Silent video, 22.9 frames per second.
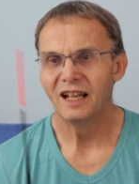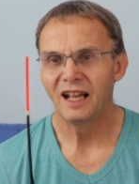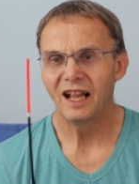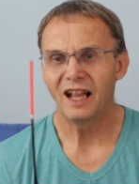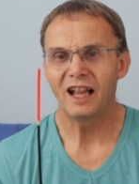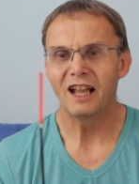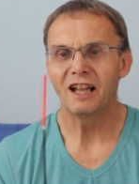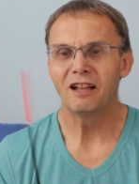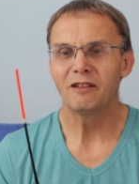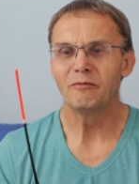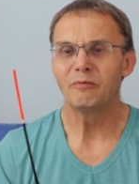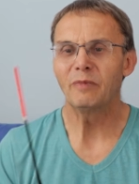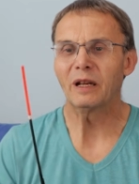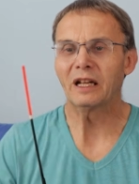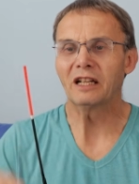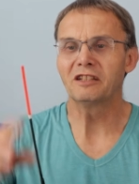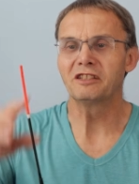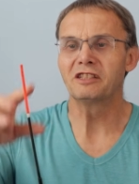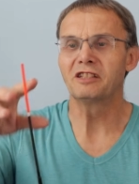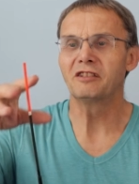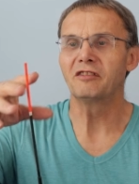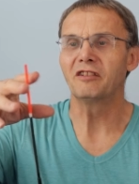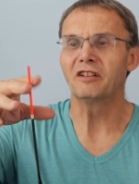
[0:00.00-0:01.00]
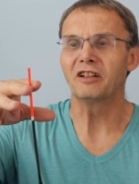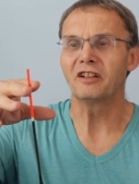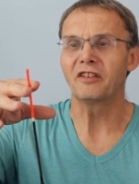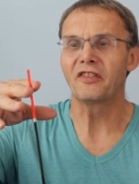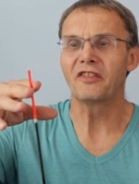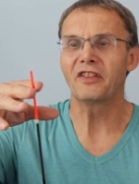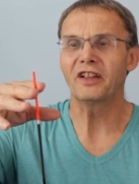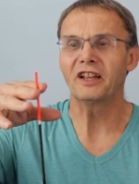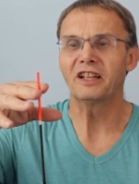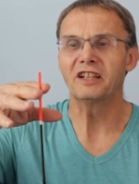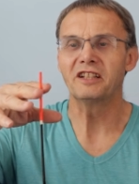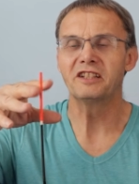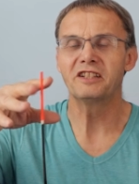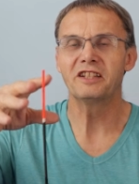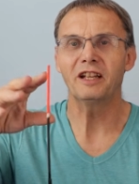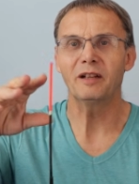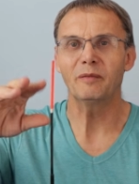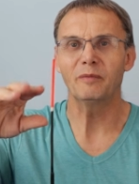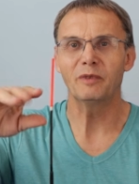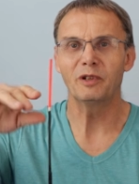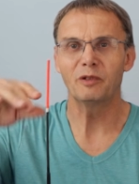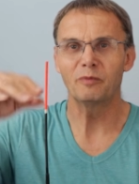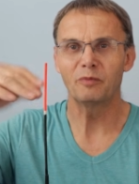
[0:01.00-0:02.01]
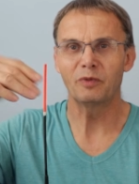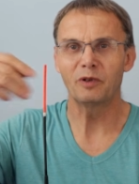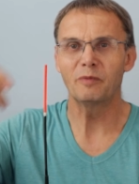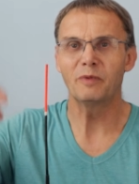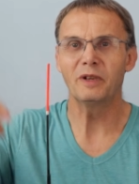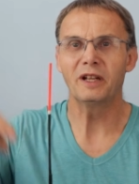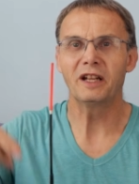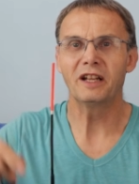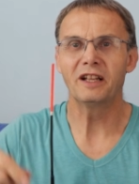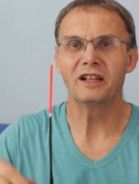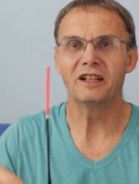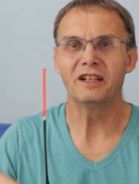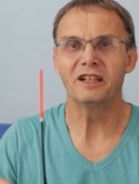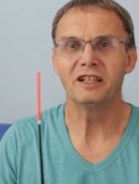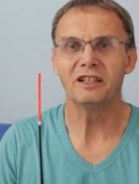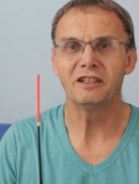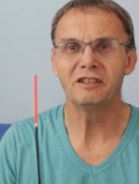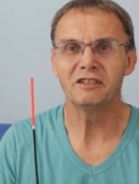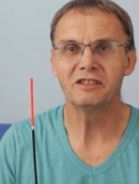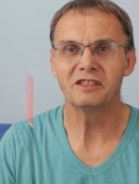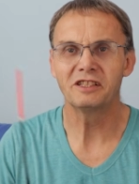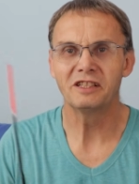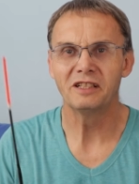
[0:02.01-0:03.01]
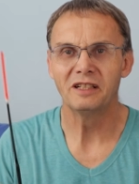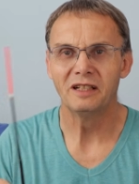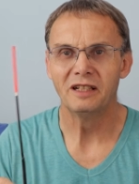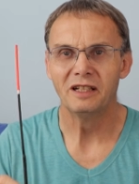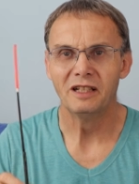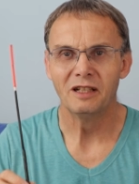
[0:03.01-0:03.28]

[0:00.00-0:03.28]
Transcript: And because you've got a thicker tip, you're probably going to use,